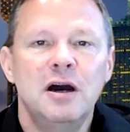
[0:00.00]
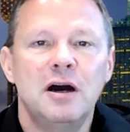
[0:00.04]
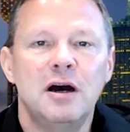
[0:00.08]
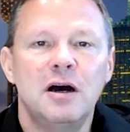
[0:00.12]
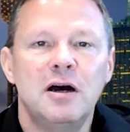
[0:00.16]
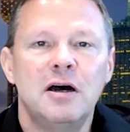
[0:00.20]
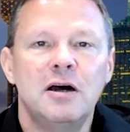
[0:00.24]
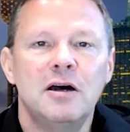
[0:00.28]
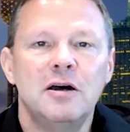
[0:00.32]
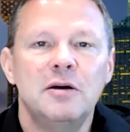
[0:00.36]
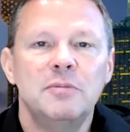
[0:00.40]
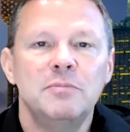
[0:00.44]

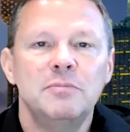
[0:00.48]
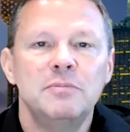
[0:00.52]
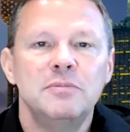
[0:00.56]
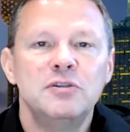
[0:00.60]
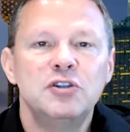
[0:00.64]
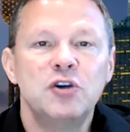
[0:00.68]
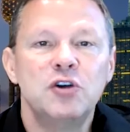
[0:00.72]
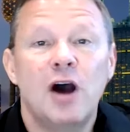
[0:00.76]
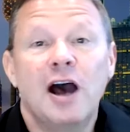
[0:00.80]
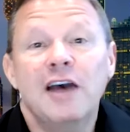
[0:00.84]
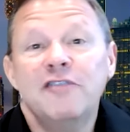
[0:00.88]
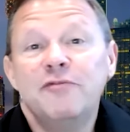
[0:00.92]

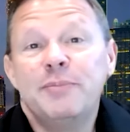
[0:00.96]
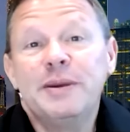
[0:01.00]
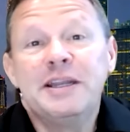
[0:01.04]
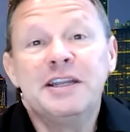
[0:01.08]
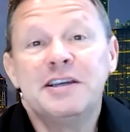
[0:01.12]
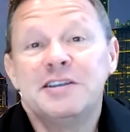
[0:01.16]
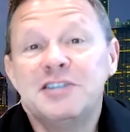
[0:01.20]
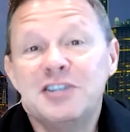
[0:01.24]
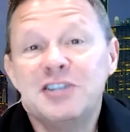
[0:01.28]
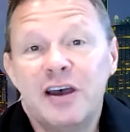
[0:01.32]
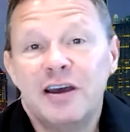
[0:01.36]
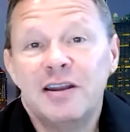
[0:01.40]
So I've been
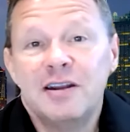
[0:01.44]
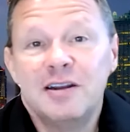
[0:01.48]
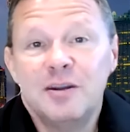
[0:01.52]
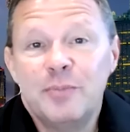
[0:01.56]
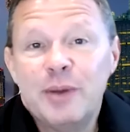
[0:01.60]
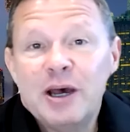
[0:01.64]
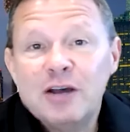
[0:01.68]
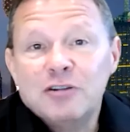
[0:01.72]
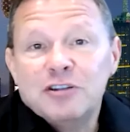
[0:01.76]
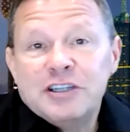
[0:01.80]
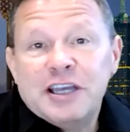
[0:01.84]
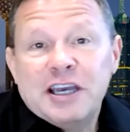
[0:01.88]
excited
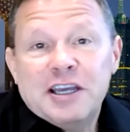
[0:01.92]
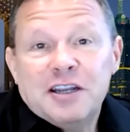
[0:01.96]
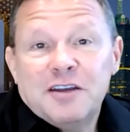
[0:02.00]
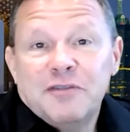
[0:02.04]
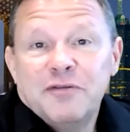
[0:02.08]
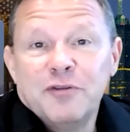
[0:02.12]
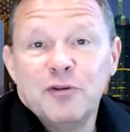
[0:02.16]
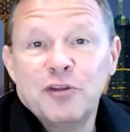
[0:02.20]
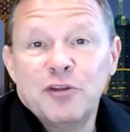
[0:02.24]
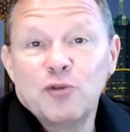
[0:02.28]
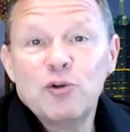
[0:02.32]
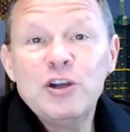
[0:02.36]
about data
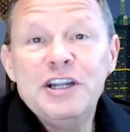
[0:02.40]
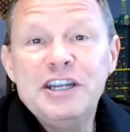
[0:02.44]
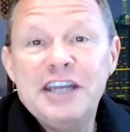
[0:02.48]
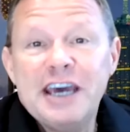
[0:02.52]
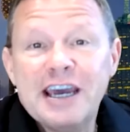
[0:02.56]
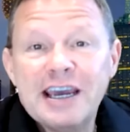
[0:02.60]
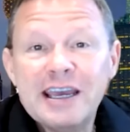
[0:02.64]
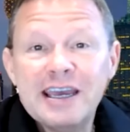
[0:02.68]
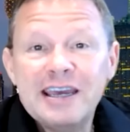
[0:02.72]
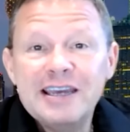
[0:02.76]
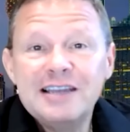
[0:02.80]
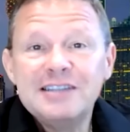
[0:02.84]
for 3
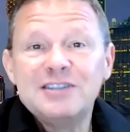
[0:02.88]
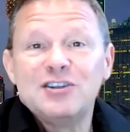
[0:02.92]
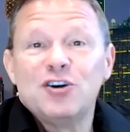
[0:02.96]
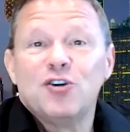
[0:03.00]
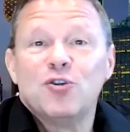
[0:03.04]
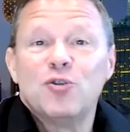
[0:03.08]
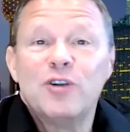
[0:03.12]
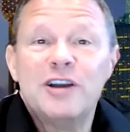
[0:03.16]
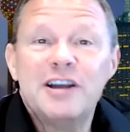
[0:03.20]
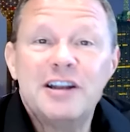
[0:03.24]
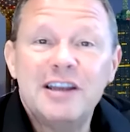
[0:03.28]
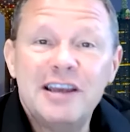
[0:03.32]
decades
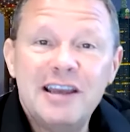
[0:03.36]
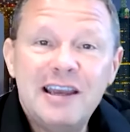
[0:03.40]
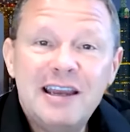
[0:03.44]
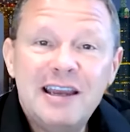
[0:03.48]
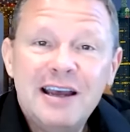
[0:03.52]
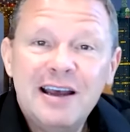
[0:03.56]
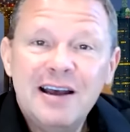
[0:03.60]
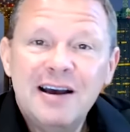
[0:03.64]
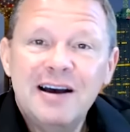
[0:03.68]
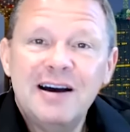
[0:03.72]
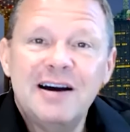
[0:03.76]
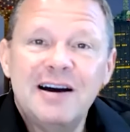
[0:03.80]
already.
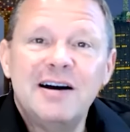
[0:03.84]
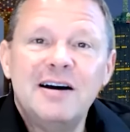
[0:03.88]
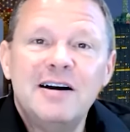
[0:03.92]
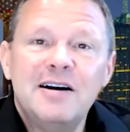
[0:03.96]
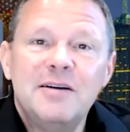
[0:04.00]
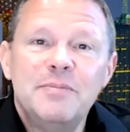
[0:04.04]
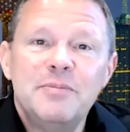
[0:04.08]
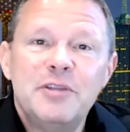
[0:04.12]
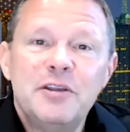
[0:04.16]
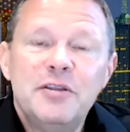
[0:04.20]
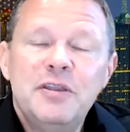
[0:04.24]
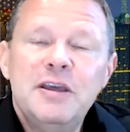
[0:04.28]

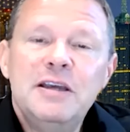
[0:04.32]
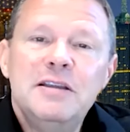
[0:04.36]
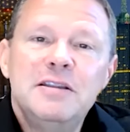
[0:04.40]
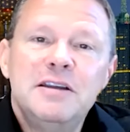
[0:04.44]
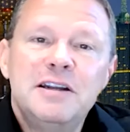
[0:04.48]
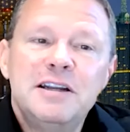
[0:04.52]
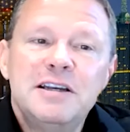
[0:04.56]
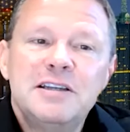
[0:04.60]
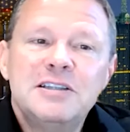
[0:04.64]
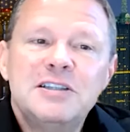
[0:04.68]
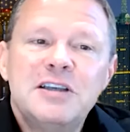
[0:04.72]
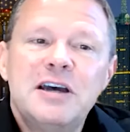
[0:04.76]
The thing that
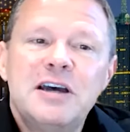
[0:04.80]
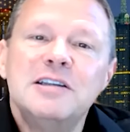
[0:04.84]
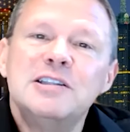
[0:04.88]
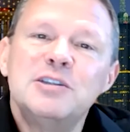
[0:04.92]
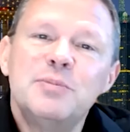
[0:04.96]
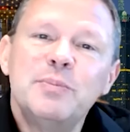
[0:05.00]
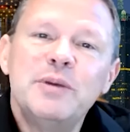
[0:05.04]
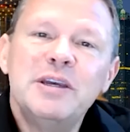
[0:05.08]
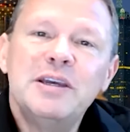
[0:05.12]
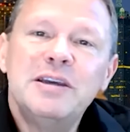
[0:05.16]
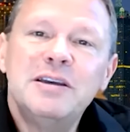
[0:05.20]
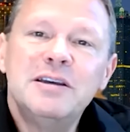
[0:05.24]
excites
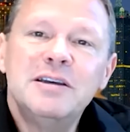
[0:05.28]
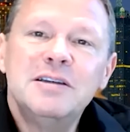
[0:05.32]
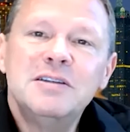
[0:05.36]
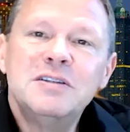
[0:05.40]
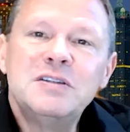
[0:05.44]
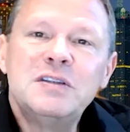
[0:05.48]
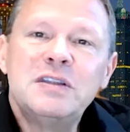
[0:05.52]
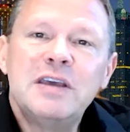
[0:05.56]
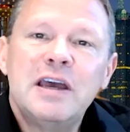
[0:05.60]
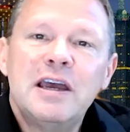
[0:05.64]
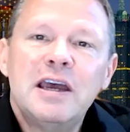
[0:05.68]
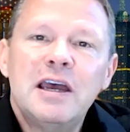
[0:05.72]
me
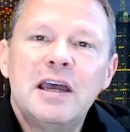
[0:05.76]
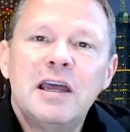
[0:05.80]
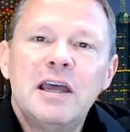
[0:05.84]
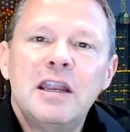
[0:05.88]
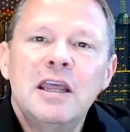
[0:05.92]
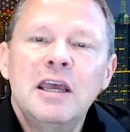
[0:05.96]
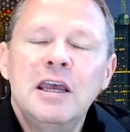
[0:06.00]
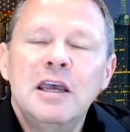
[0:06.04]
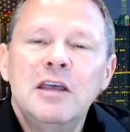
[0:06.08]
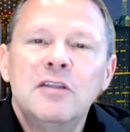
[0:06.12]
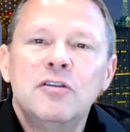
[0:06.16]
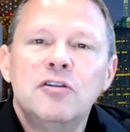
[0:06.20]
is that
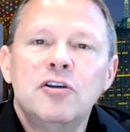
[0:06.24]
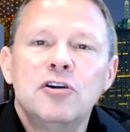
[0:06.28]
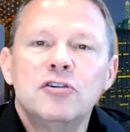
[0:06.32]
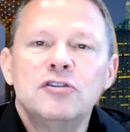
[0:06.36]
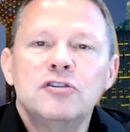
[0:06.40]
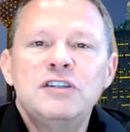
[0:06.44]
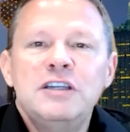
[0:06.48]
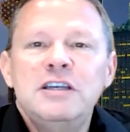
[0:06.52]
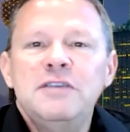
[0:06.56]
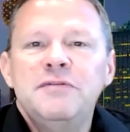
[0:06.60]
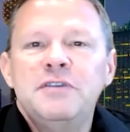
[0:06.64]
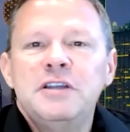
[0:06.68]

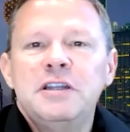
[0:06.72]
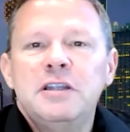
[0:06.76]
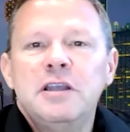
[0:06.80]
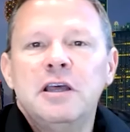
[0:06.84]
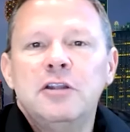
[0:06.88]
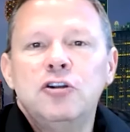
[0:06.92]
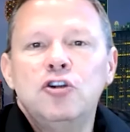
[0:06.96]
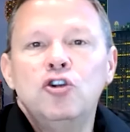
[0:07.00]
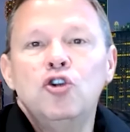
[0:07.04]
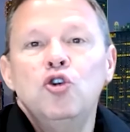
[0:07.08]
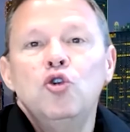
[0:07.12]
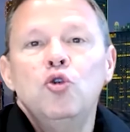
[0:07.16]
there's even a
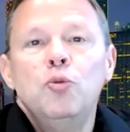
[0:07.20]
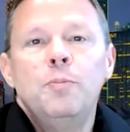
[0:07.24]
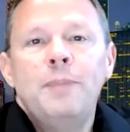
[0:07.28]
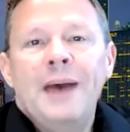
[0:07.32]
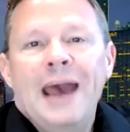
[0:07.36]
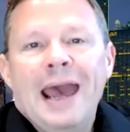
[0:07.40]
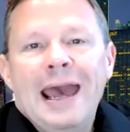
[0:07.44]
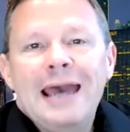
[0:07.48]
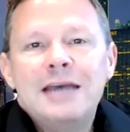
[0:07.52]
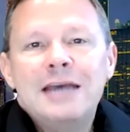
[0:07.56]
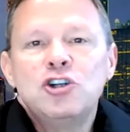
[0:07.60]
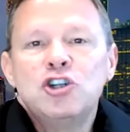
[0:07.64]
new
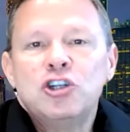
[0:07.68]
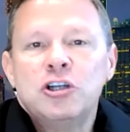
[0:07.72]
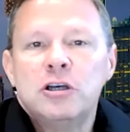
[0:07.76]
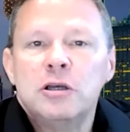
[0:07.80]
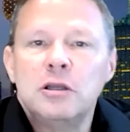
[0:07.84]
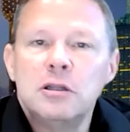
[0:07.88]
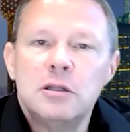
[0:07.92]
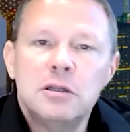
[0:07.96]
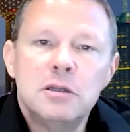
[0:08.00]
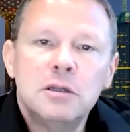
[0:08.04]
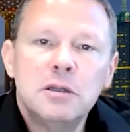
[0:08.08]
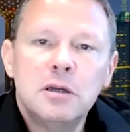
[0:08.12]

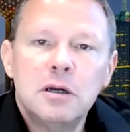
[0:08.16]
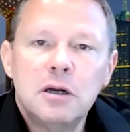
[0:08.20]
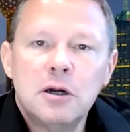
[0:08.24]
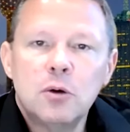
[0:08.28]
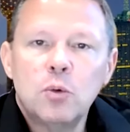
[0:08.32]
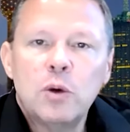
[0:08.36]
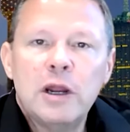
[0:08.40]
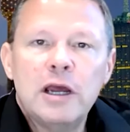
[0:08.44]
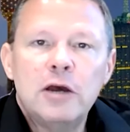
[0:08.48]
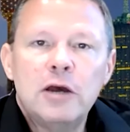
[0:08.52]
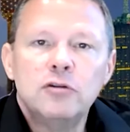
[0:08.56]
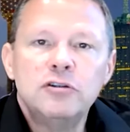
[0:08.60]
passion
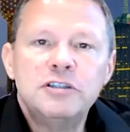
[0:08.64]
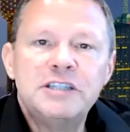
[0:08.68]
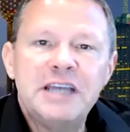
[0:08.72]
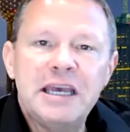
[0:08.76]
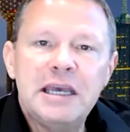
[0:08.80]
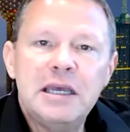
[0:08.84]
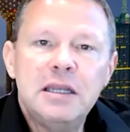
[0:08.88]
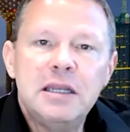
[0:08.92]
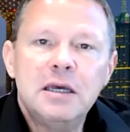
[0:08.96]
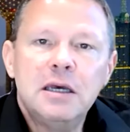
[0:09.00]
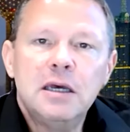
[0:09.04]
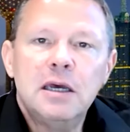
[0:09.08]
around
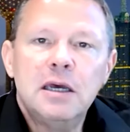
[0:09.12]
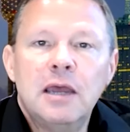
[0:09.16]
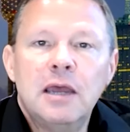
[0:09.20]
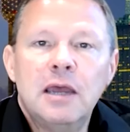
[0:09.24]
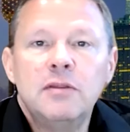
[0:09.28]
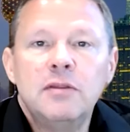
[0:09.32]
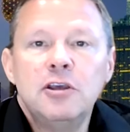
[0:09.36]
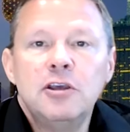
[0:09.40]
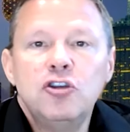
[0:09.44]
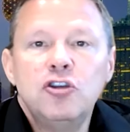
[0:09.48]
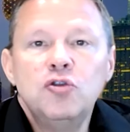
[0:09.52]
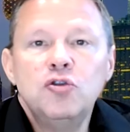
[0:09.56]
data
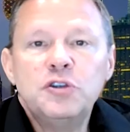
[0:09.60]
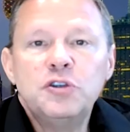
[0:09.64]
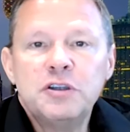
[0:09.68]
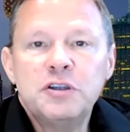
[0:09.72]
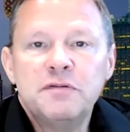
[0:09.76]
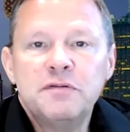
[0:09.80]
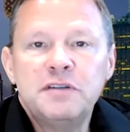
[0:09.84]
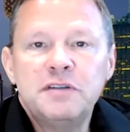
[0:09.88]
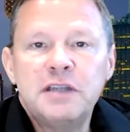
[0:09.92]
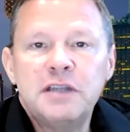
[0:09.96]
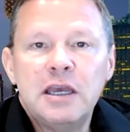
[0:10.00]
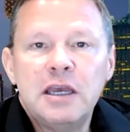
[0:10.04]
the use
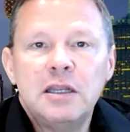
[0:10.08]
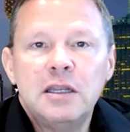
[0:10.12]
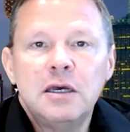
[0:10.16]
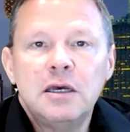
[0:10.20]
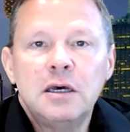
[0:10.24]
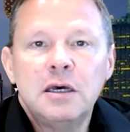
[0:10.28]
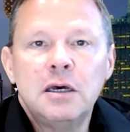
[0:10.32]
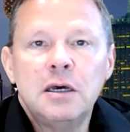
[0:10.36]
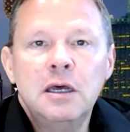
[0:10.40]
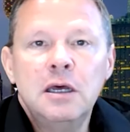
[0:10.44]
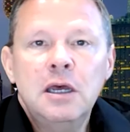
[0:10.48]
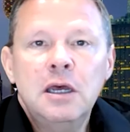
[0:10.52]
of
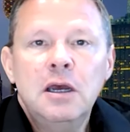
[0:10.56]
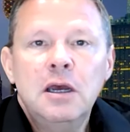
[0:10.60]
data.